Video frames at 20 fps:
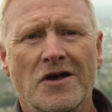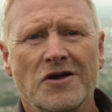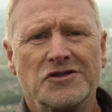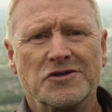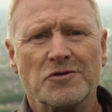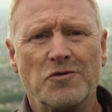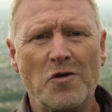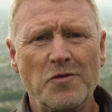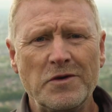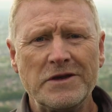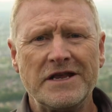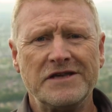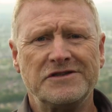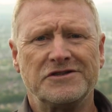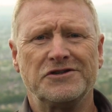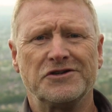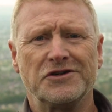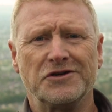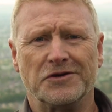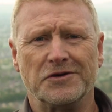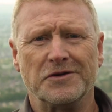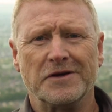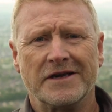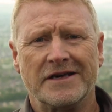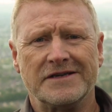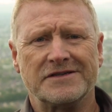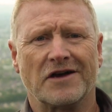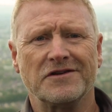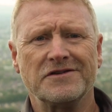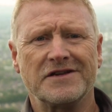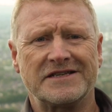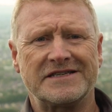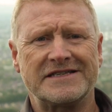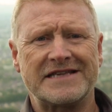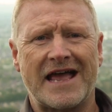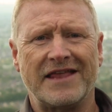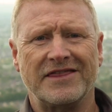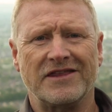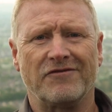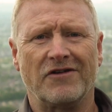So what we need to do is
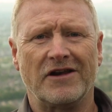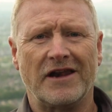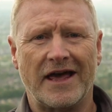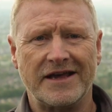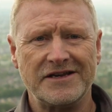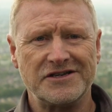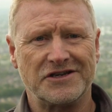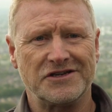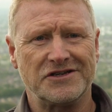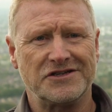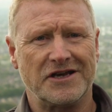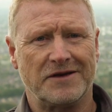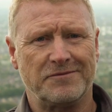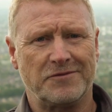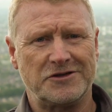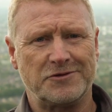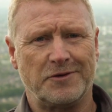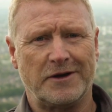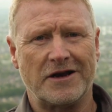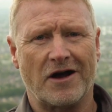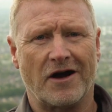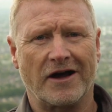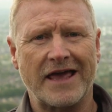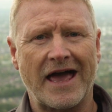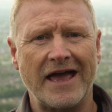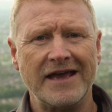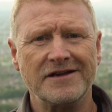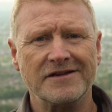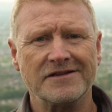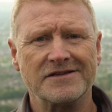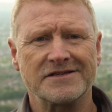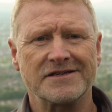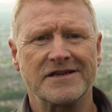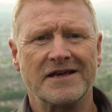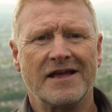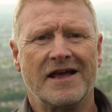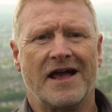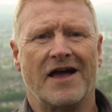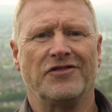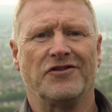understand the relationship between our cadence
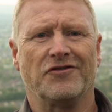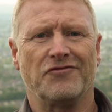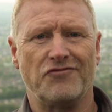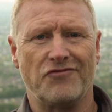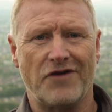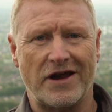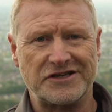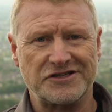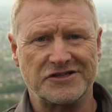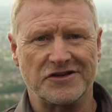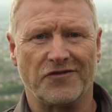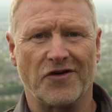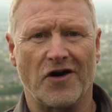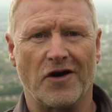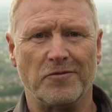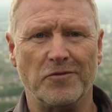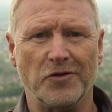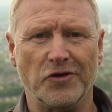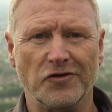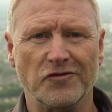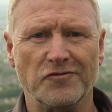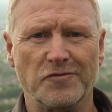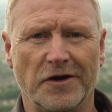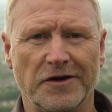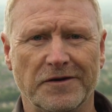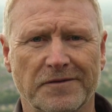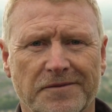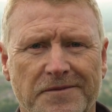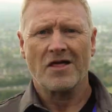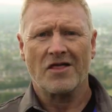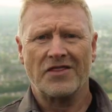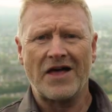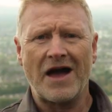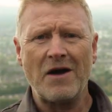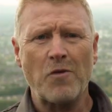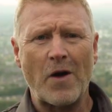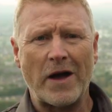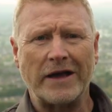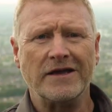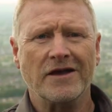and the rest of our movement.
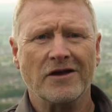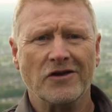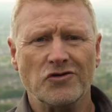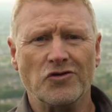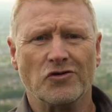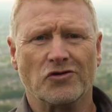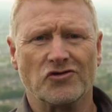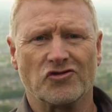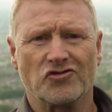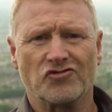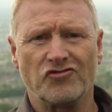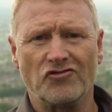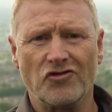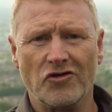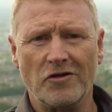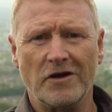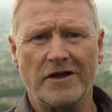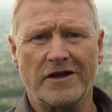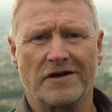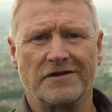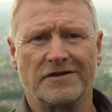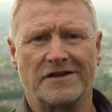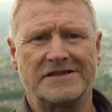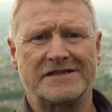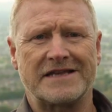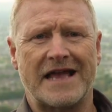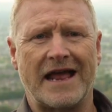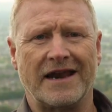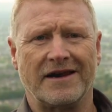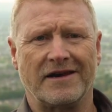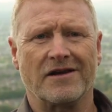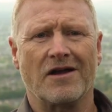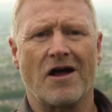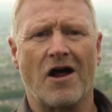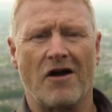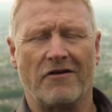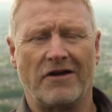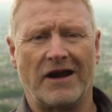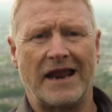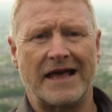That way, you can truly understand
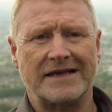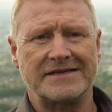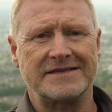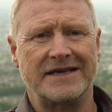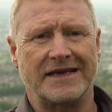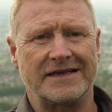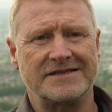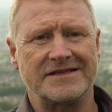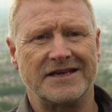our elastic